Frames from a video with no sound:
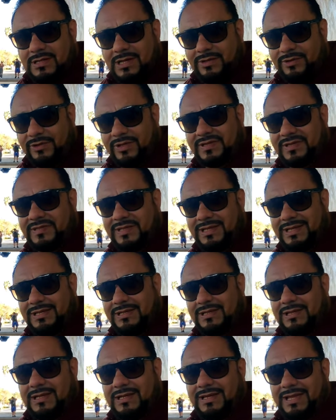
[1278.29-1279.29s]
As you can
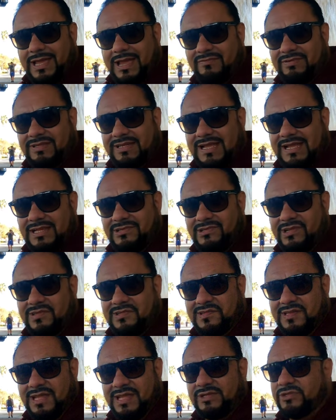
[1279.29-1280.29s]
see, everything I
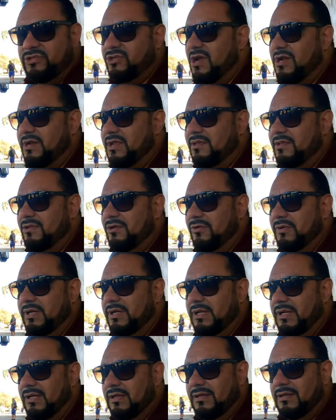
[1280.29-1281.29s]
just said, Sean is
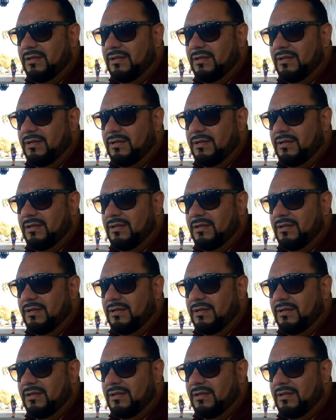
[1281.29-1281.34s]
doing.